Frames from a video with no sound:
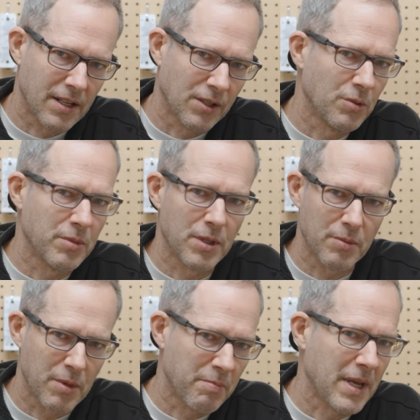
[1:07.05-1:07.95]

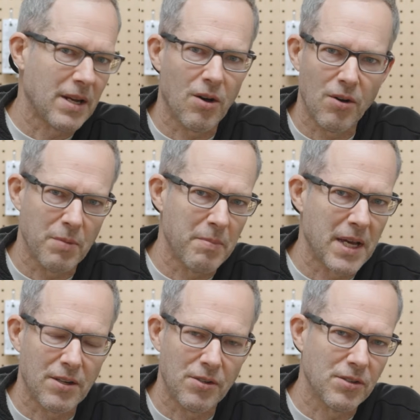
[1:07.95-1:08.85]
aluminum and all the
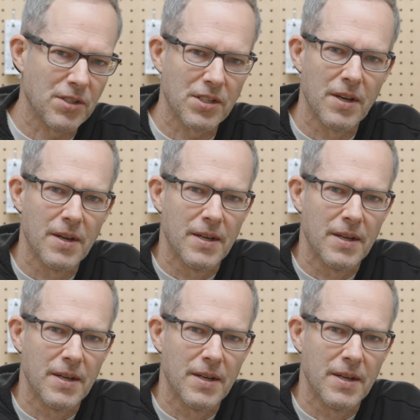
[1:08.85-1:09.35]
metals.